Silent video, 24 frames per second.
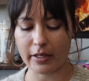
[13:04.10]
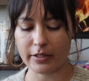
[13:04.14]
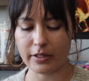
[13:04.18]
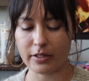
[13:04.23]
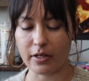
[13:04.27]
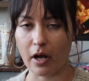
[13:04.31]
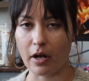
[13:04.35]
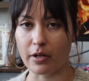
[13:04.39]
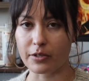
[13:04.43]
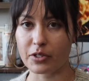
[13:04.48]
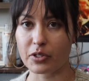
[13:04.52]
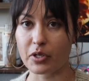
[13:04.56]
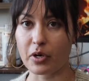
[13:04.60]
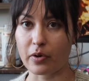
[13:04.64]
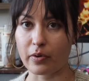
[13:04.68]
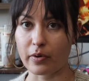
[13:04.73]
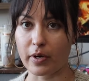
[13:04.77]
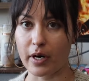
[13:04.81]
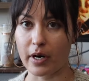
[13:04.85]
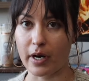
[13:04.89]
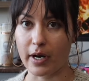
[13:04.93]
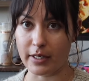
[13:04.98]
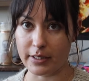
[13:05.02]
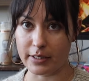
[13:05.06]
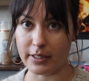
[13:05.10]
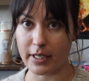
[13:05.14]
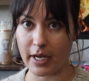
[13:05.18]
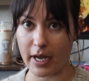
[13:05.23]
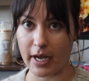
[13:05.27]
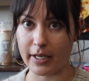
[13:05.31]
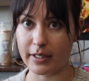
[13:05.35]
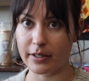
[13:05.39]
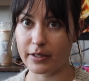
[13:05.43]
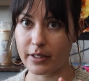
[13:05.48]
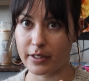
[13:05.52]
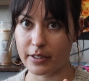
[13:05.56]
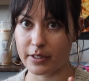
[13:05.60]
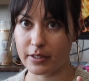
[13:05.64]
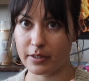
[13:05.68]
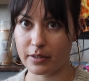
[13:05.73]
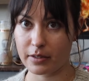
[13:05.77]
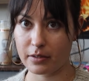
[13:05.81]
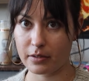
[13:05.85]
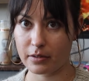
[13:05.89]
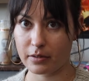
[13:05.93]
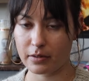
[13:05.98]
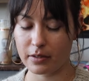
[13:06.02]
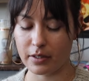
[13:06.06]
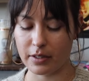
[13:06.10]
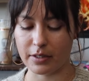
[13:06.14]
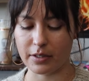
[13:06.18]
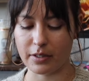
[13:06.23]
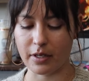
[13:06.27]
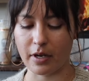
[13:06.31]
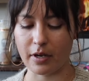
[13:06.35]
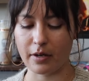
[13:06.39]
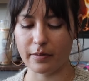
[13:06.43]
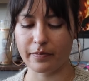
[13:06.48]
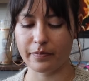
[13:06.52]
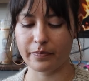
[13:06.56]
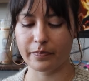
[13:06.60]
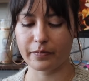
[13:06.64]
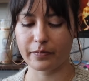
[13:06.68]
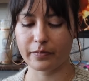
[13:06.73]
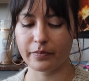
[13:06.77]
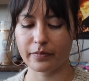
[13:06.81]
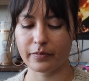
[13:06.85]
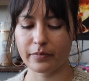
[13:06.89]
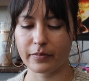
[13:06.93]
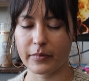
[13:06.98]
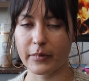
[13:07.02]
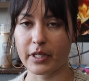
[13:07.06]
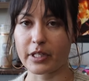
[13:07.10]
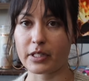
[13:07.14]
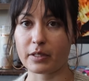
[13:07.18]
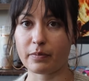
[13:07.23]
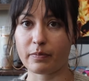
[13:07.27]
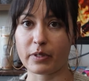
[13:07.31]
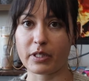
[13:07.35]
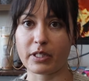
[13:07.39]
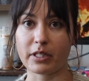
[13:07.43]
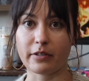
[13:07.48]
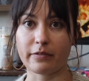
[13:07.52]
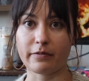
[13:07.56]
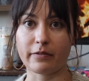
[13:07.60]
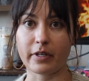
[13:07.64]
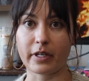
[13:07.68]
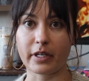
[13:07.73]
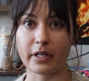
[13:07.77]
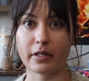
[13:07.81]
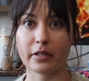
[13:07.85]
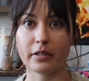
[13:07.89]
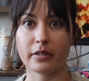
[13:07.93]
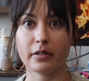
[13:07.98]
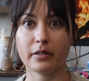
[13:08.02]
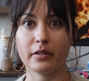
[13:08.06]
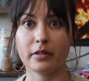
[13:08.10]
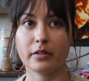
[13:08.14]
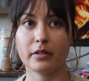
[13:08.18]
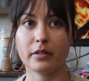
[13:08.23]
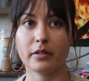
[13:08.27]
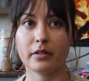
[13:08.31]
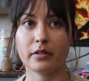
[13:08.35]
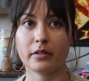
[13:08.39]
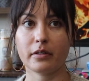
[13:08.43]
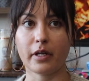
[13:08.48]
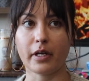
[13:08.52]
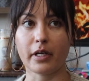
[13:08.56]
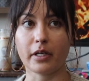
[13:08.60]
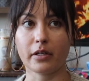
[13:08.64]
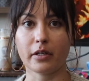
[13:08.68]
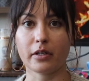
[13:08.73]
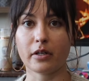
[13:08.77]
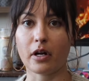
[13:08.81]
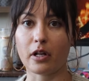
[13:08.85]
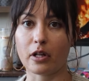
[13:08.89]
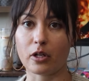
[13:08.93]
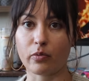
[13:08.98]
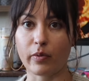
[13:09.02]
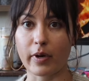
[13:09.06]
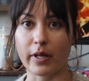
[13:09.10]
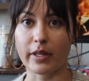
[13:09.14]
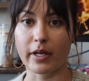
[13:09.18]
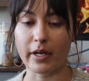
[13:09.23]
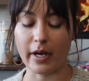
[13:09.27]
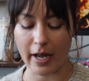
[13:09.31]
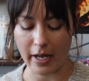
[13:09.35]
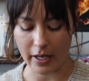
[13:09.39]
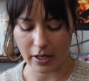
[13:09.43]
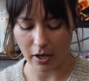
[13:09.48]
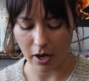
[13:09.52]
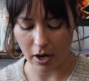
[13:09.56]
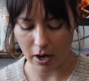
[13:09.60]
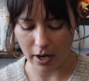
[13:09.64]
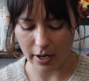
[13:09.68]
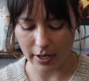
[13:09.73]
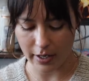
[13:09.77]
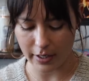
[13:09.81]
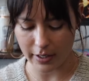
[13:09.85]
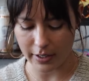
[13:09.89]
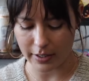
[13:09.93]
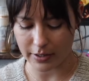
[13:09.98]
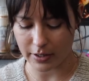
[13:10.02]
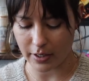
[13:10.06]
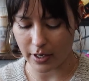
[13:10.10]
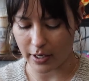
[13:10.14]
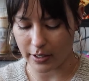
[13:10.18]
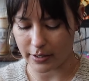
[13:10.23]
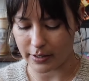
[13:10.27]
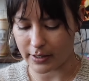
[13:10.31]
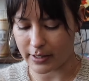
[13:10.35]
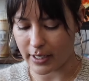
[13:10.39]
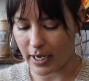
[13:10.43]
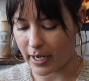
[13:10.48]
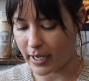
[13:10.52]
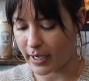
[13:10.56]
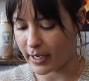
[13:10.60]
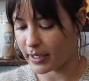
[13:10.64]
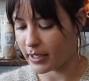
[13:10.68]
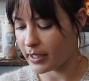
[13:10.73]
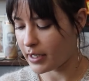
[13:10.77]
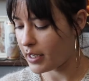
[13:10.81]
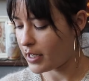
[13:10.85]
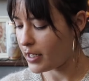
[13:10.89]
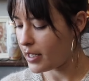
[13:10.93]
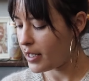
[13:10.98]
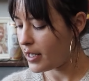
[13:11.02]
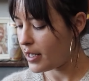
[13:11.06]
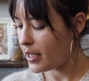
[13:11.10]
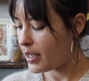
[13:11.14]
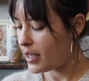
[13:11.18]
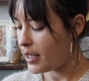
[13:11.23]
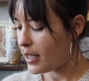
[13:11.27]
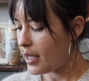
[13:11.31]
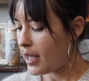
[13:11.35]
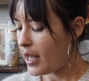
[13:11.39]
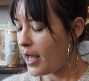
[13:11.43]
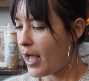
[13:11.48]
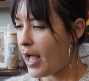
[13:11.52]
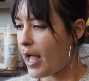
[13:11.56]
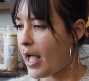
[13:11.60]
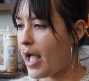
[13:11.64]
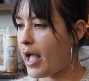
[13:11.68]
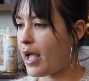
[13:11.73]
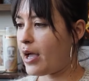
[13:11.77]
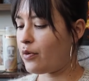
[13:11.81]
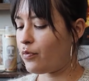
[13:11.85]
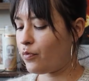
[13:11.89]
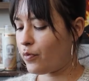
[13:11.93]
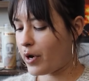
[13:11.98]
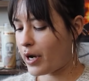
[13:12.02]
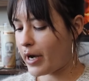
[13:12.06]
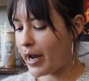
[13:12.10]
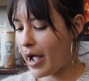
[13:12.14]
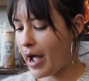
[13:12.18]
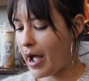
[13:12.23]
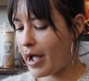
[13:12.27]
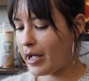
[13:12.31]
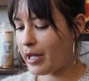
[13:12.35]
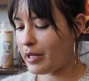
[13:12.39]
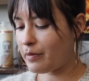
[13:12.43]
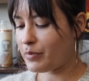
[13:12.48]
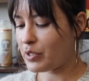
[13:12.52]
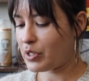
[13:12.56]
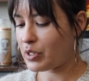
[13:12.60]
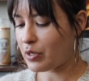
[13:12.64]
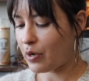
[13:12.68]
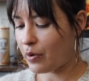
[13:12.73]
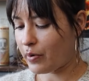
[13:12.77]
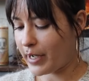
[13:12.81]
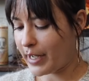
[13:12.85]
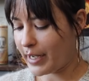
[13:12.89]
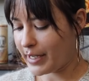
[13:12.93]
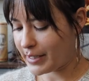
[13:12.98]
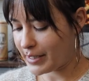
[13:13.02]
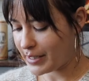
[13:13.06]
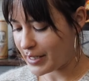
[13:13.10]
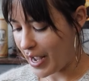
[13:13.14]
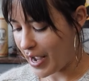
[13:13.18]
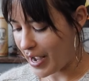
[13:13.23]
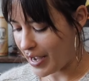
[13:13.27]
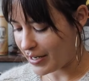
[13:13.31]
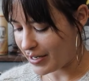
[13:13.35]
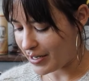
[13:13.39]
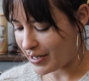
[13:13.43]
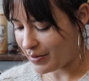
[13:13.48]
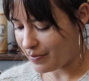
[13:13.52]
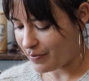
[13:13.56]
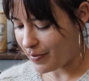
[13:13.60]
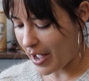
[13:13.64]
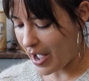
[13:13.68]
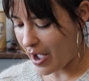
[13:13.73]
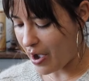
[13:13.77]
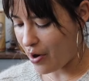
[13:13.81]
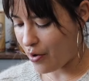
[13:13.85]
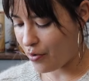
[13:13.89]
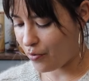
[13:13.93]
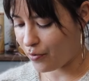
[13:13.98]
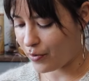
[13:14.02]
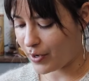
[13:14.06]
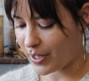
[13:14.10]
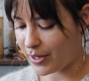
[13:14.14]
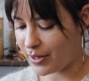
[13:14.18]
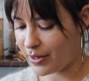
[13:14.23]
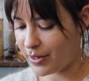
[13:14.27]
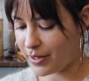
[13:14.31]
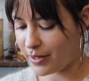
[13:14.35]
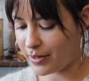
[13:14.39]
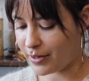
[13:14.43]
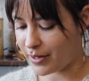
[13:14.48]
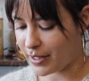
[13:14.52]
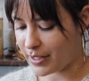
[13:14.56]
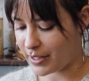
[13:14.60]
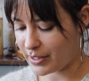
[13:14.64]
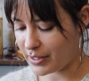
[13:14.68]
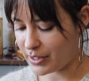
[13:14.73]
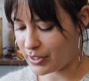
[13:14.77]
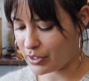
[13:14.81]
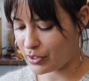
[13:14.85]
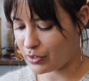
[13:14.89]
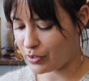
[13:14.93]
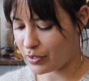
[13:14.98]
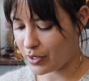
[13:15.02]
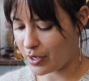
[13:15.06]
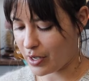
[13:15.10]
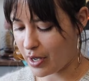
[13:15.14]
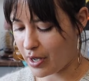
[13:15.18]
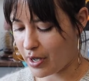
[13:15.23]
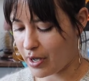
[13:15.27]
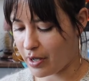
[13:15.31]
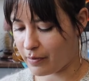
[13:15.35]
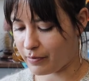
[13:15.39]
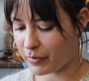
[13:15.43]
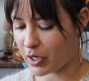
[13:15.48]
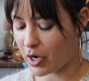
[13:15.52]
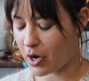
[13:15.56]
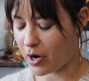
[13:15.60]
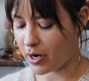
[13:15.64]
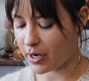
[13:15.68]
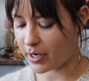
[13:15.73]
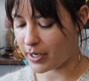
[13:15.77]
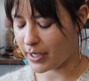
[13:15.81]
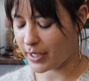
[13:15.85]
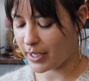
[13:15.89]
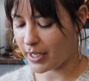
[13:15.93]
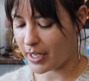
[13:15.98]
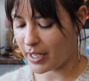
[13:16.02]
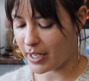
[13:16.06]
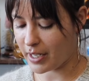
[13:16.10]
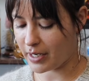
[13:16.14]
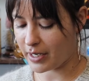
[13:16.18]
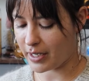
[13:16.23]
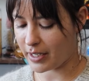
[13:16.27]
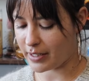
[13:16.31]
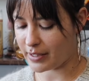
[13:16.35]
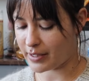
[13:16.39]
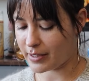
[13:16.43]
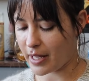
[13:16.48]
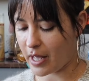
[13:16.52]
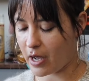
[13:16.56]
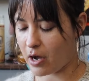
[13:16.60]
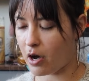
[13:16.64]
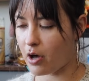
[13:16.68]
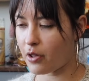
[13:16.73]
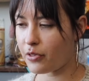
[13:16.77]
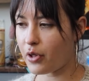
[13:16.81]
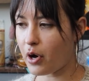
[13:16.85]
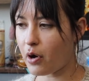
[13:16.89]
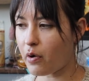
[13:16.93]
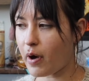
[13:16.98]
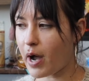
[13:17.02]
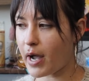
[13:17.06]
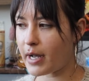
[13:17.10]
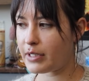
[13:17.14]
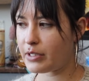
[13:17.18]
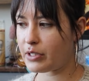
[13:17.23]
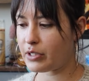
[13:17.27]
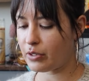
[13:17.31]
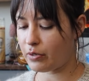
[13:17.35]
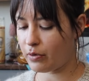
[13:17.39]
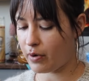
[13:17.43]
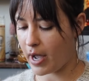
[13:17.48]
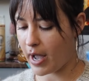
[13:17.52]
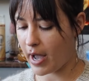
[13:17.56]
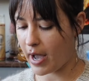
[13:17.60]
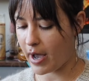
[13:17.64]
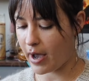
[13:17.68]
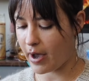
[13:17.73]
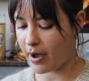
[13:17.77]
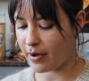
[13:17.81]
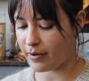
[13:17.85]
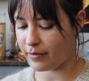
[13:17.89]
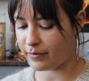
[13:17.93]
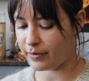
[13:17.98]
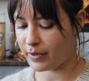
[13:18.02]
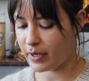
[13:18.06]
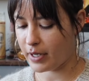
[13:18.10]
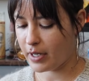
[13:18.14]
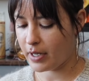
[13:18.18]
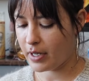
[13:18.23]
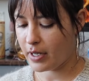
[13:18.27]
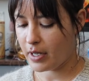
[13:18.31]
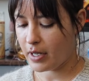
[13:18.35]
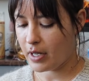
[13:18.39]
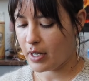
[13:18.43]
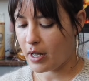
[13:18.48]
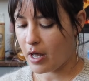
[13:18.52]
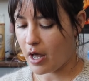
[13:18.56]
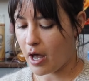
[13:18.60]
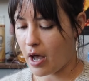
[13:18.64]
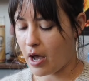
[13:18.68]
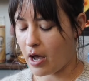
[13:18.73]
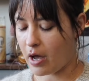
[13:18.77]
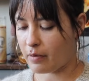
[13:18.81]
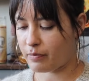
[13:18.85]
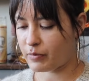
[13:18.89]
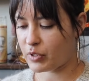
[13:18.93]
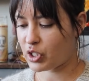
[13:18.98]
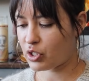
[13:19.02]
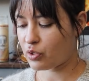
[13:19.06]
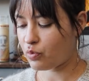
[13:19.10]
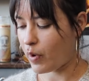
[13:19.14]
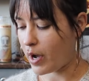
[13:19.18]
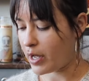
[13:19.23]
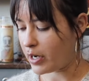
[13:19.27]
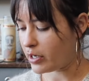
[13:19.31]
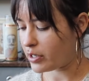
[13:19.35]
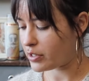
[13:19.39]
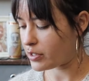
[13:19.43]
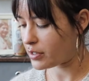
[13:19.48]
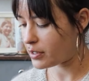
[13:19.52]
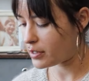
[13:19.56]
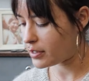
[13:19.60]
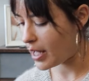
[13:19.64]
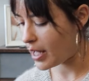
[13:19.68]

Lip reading: it's also undyed. This specific like colorway that I got is undyed. And what I am so excited about with this cardigan is that although I do have sweaters